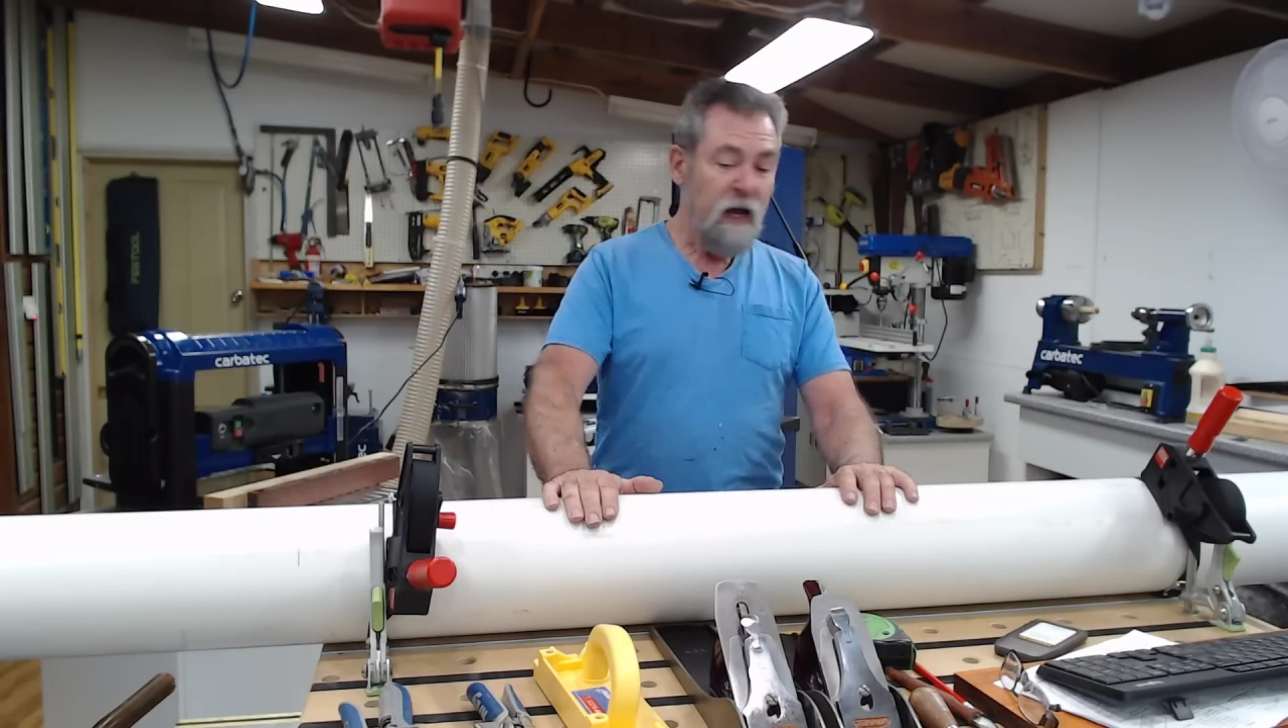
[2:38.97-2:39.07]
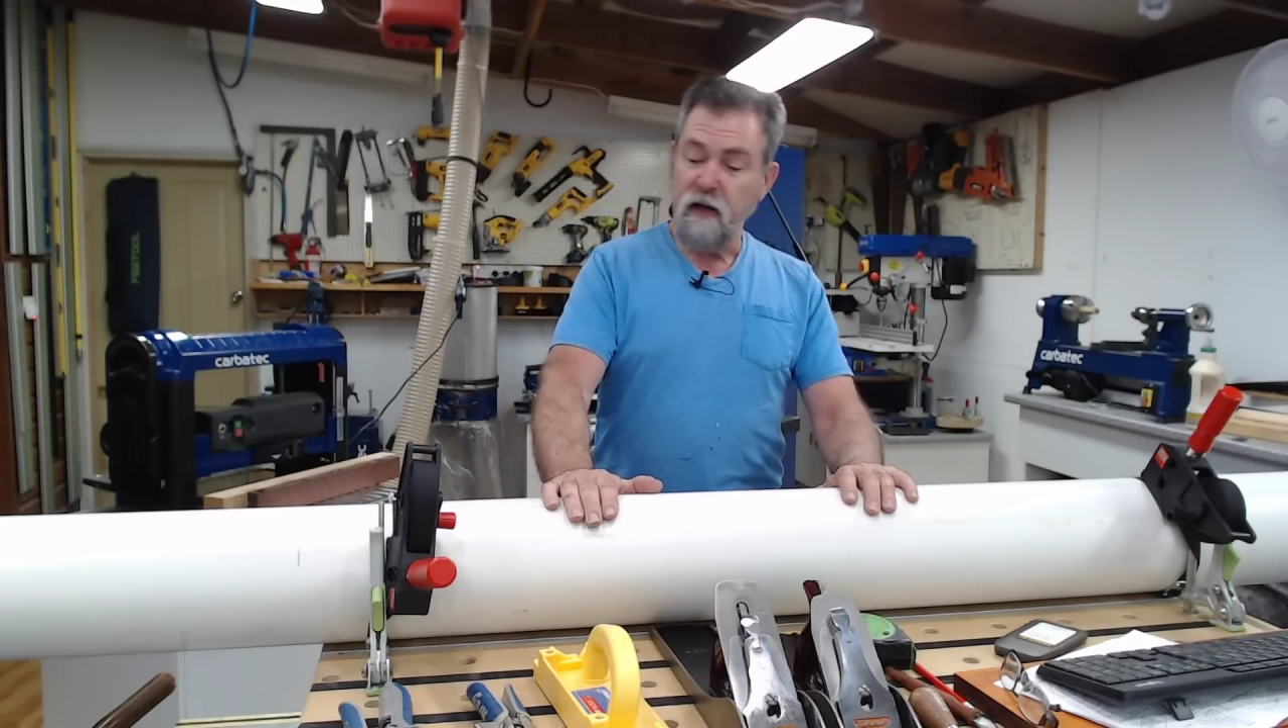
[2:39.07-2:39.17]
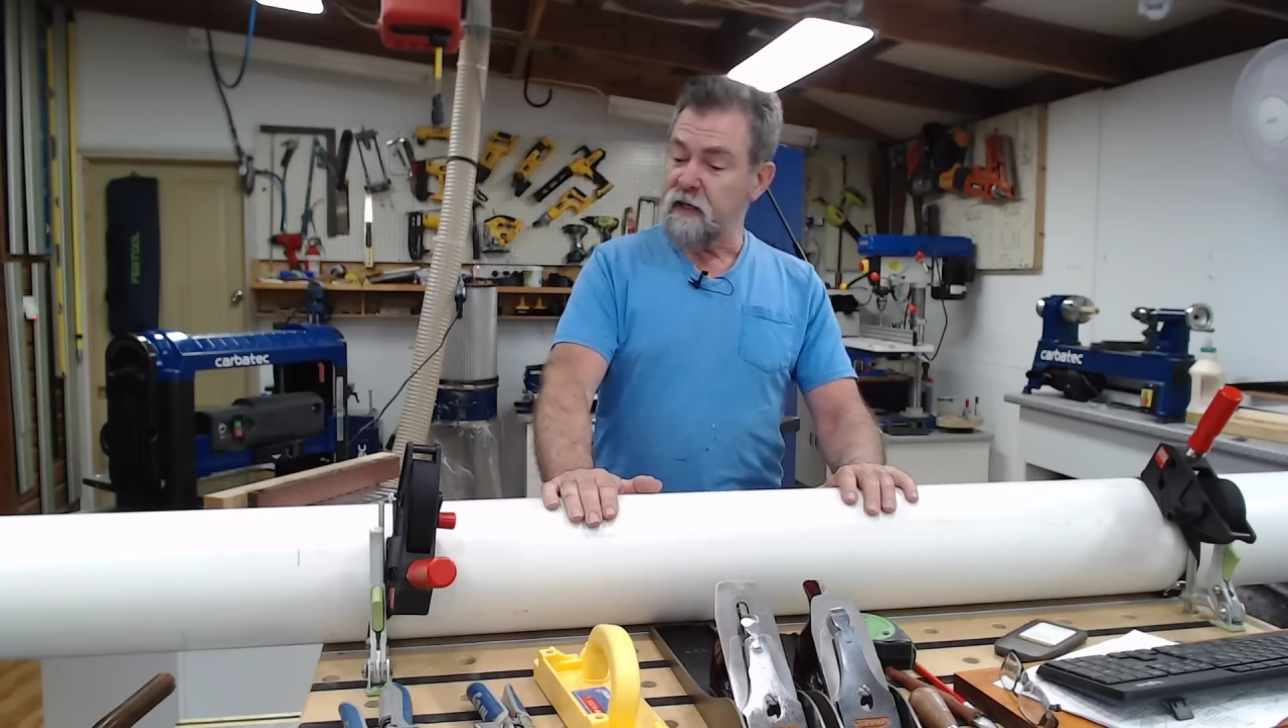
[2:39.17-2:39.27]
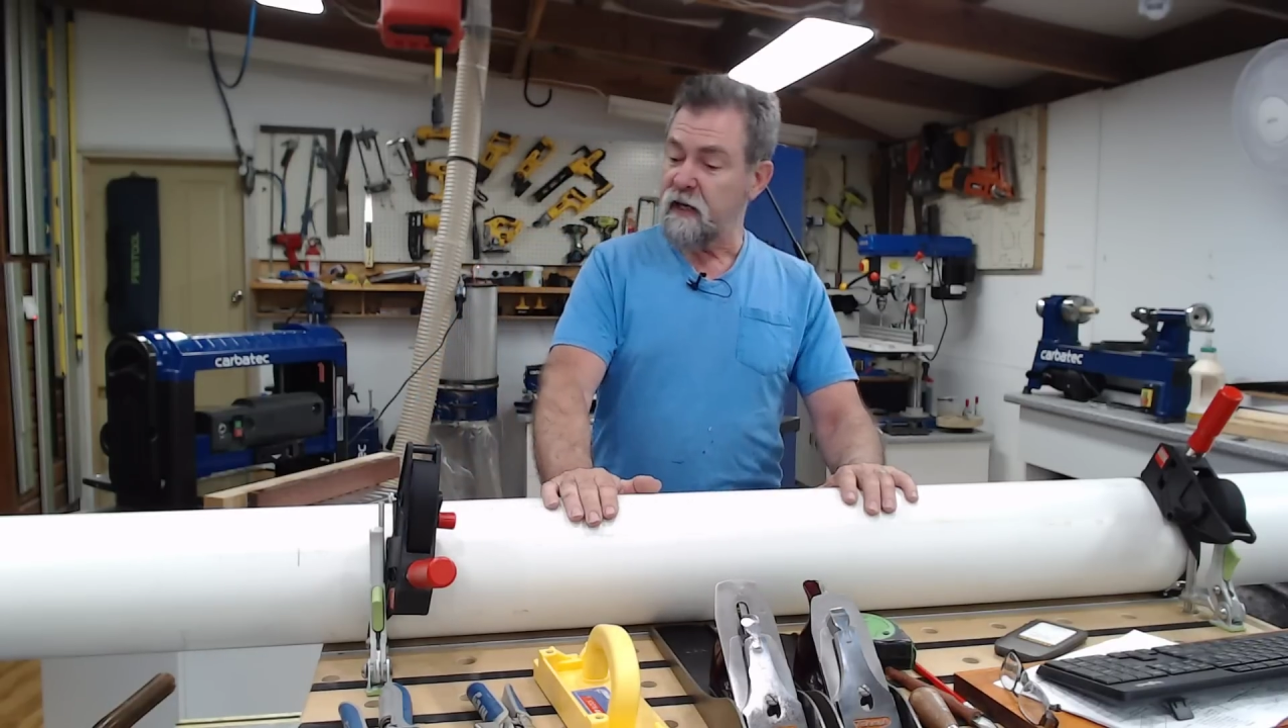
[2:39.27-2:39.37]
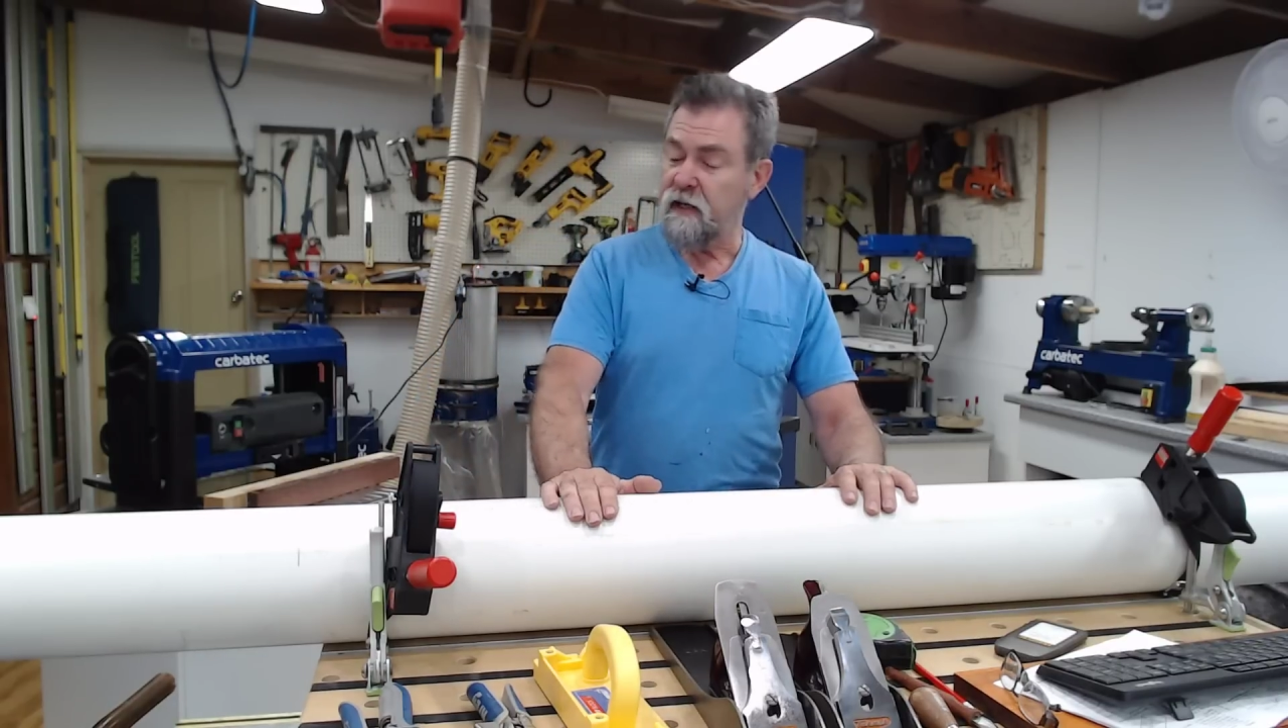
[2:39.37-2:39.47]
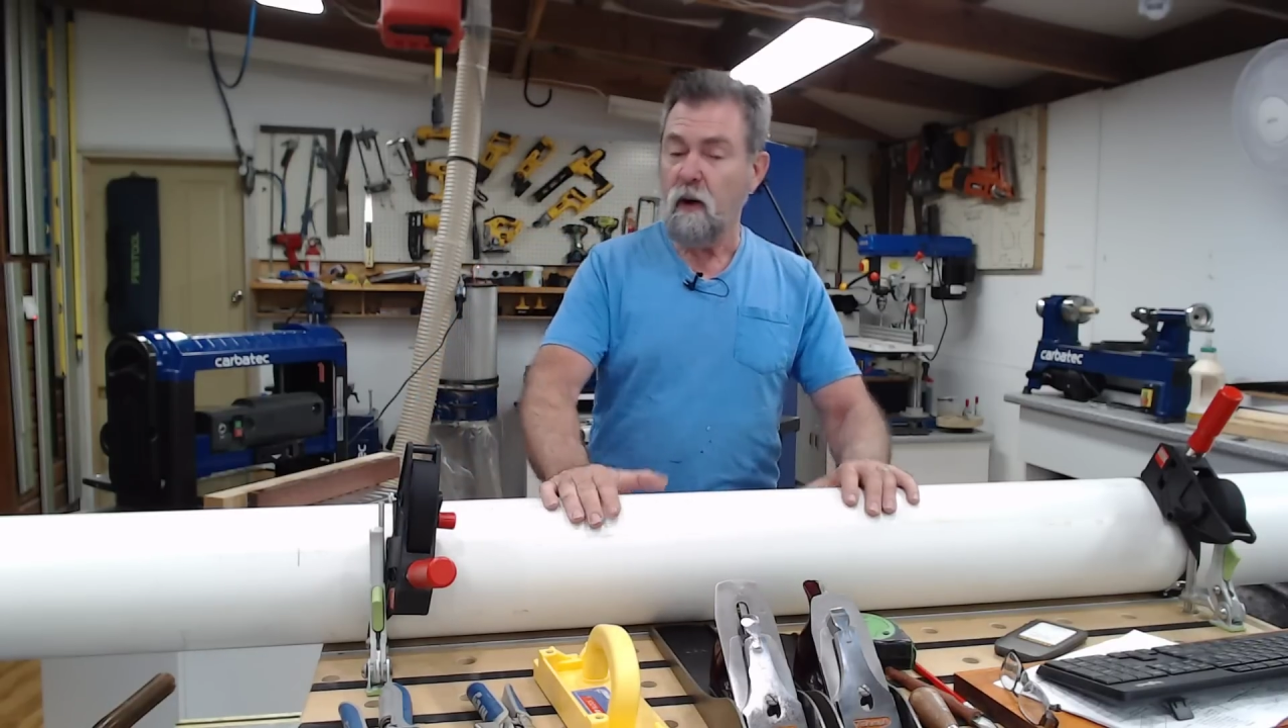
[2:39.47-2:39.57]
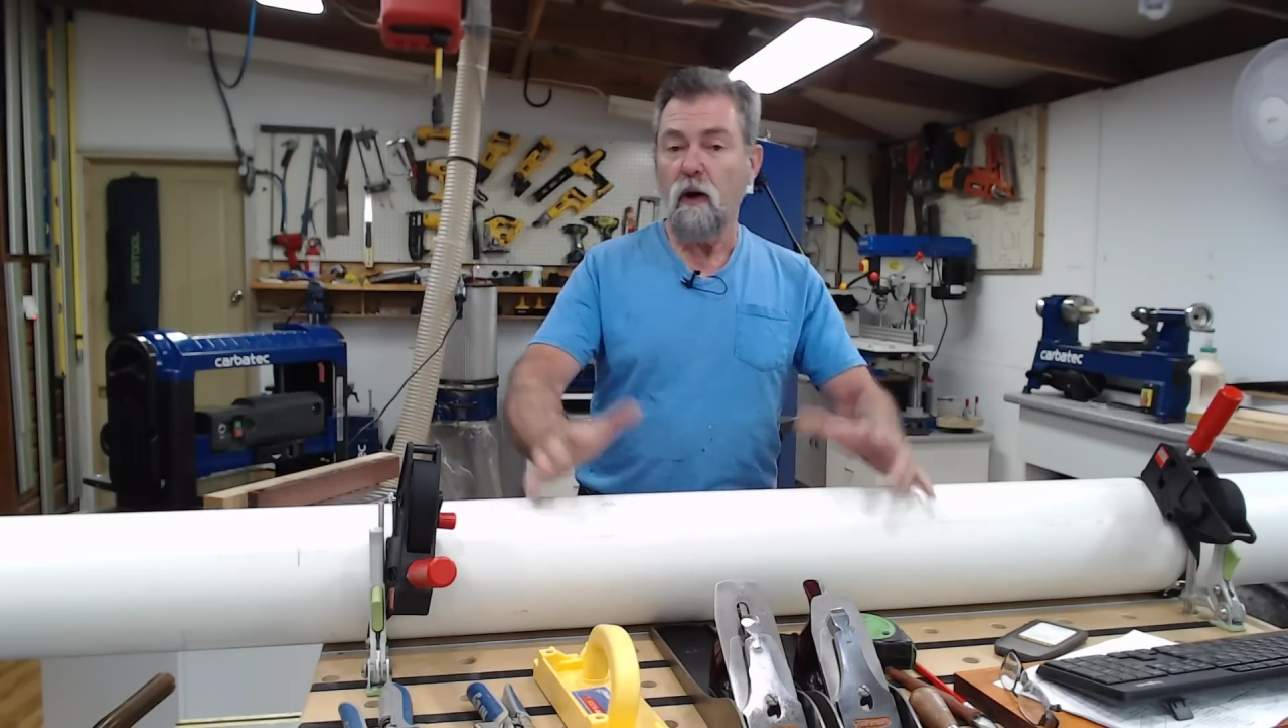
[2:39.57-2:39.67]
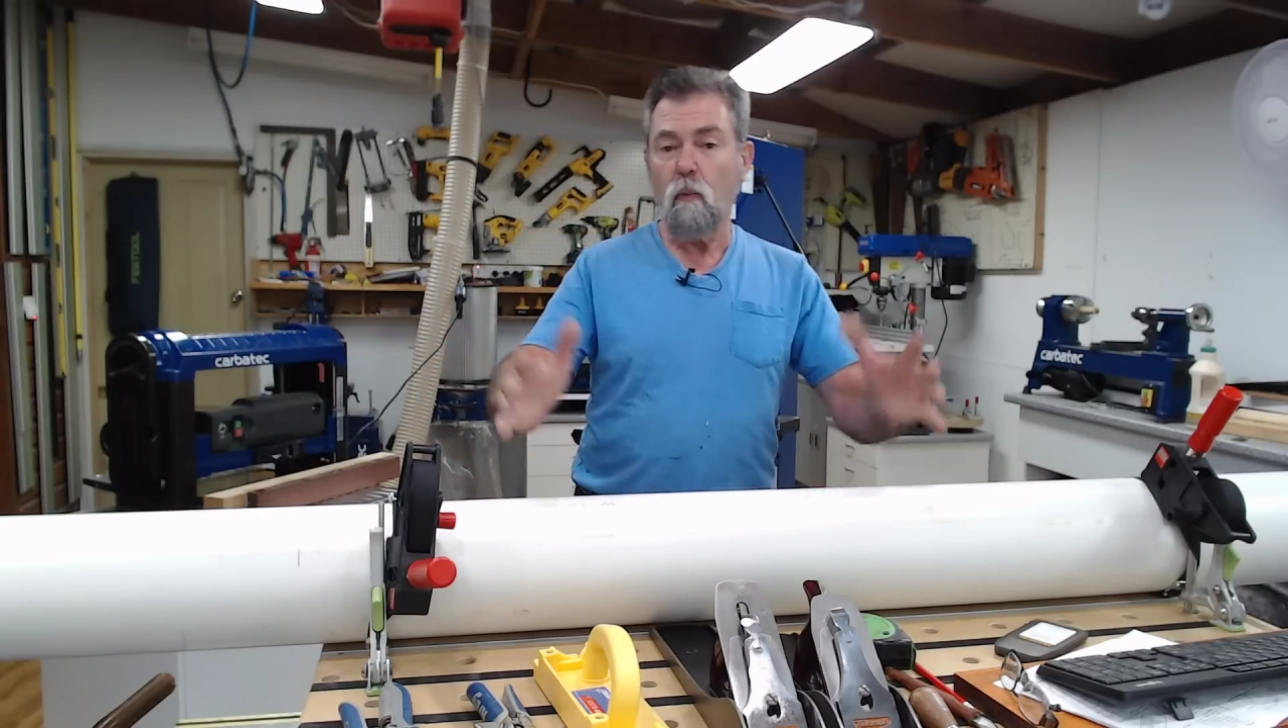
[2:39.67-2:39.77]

Okay, now